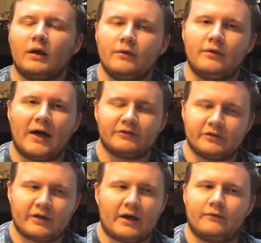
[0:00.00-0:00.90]
that
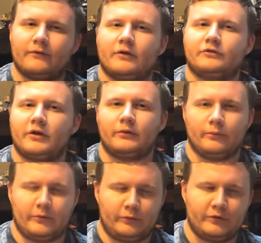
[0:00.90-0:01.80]
just kind of frustrated
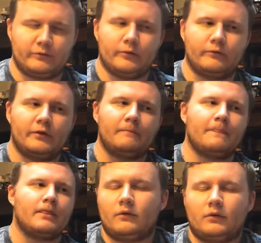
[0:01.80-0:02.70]
me with this movie.
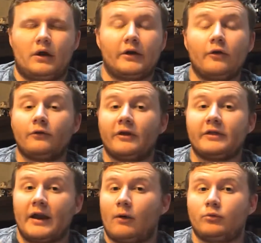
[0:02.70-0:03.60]
Another thing
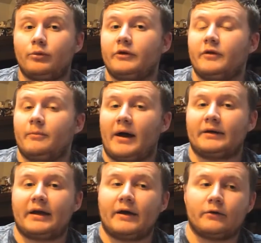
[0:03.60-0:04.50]
that I would put in the
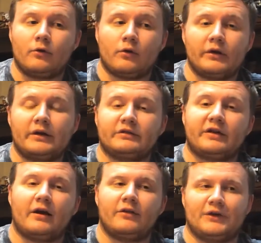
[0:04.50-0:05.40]
bad category is
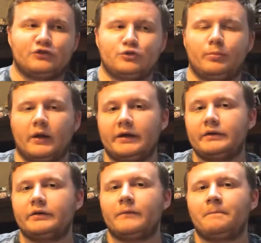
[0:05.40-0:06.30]
how they
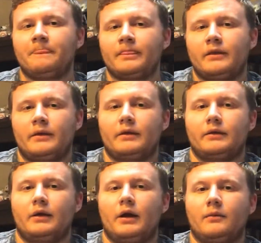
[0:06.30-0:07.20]
explained
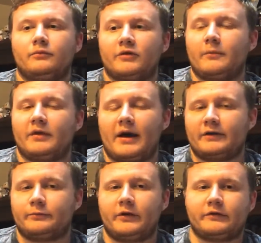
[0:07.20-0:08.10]
some of the
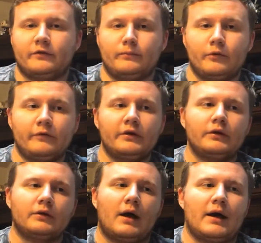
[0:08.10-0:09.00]
aspects of the movie,
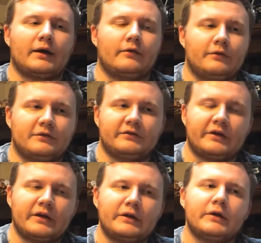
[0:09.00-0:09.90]
like the
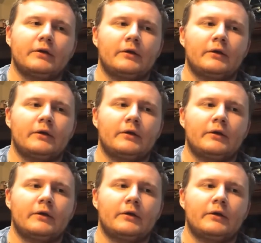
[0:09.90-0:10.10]
scene